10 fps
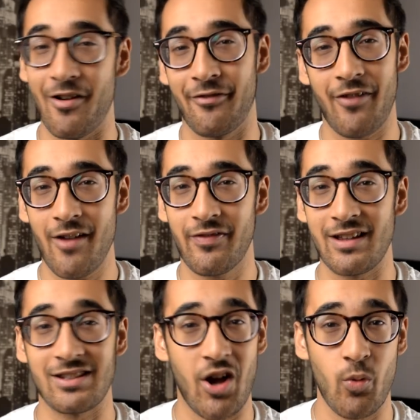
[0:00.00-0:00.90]
are 5
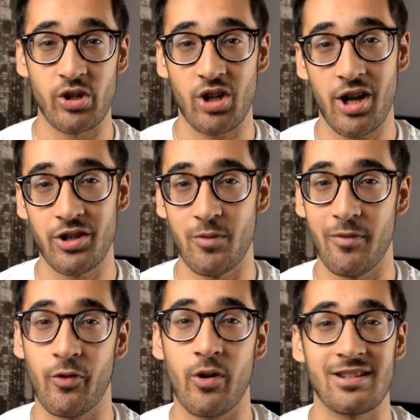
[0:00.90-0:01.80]
things I wish I knew
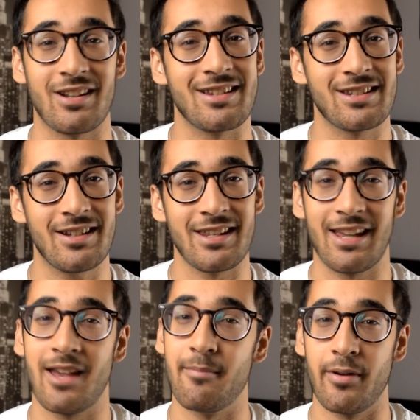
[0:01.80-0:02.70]
before I started studying
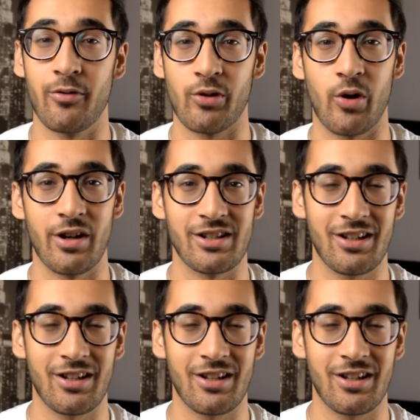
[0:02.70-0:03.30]
at Imperial College